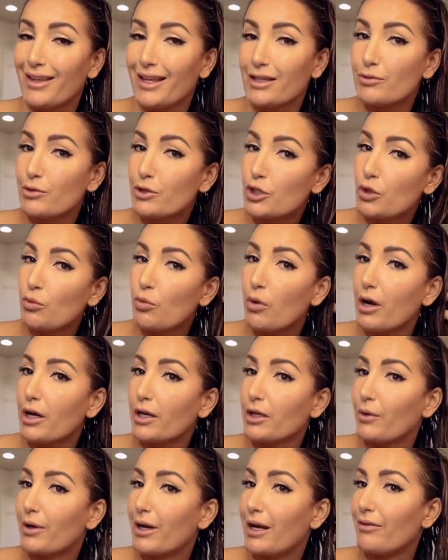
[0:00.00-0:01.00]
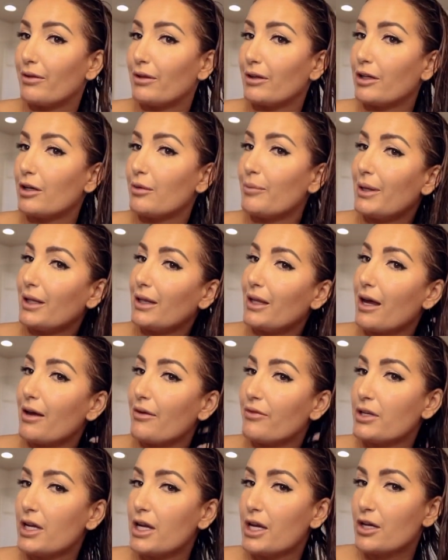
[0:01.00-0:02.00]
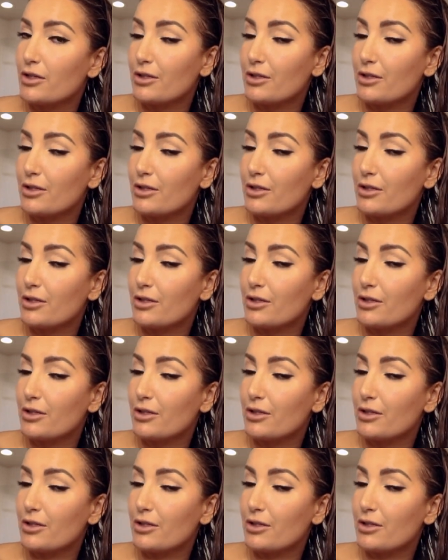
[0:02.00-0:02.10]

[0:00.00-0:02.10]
that's what you want. You wanna have a little bit left.